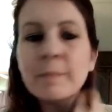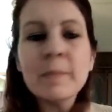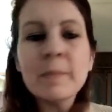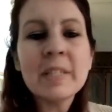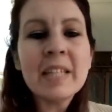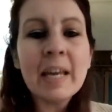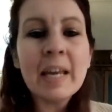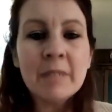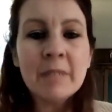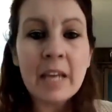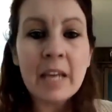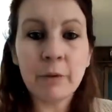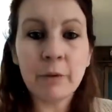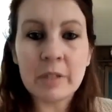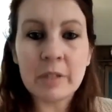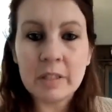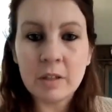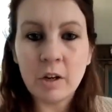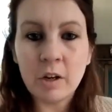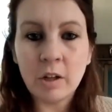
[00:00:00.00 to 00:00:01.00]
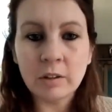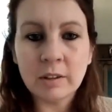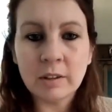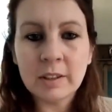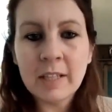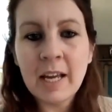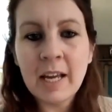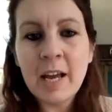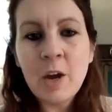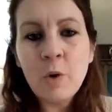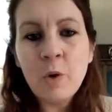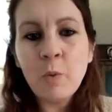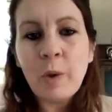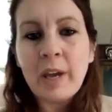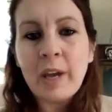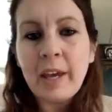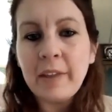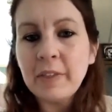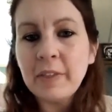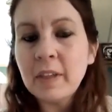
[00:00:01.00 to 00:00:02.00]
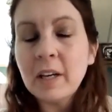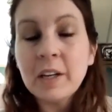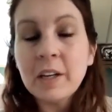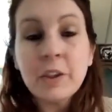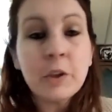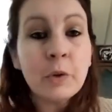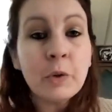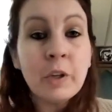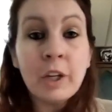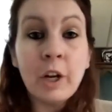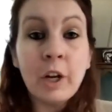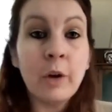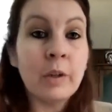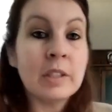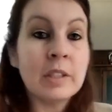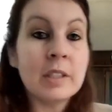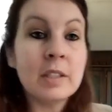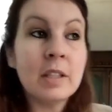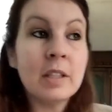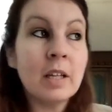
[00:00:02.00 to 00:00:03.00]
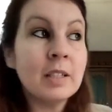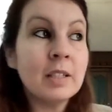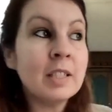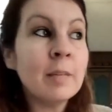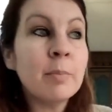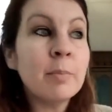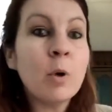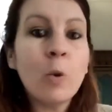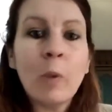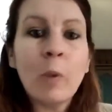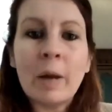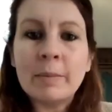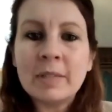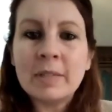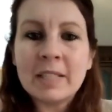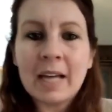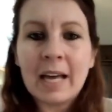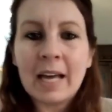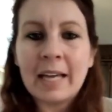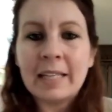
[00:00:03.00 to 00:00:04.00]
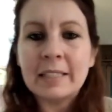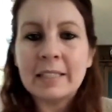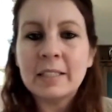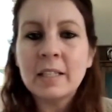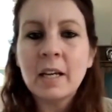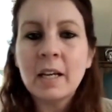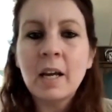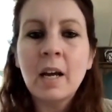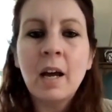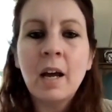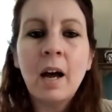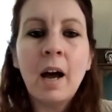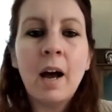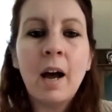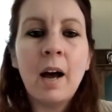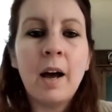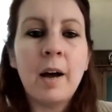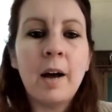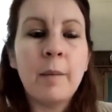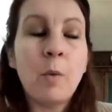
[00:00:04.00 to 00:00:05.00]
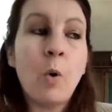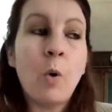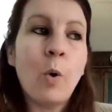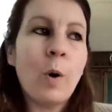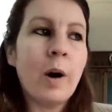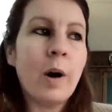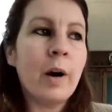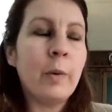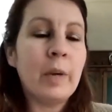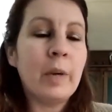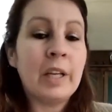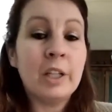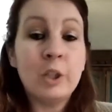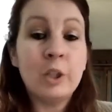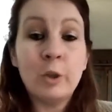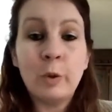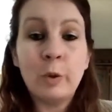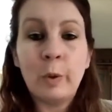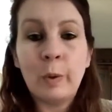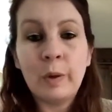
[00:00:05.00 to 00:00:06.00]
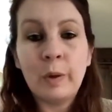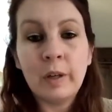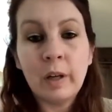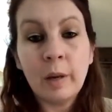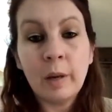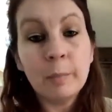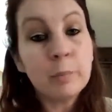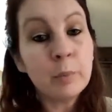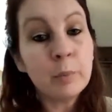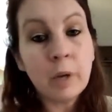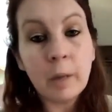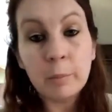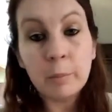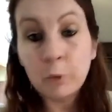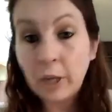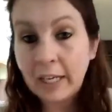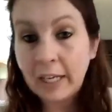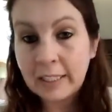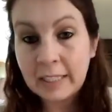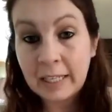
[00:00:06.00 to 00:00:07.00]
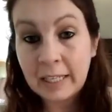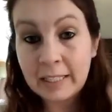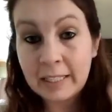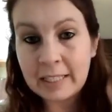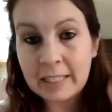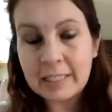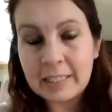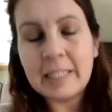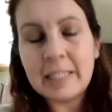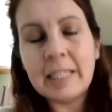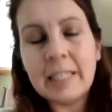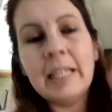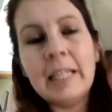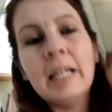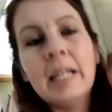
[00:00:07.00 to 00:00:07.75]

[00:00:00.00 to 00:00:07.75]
same day results with a simple website, or we could do a brand identity.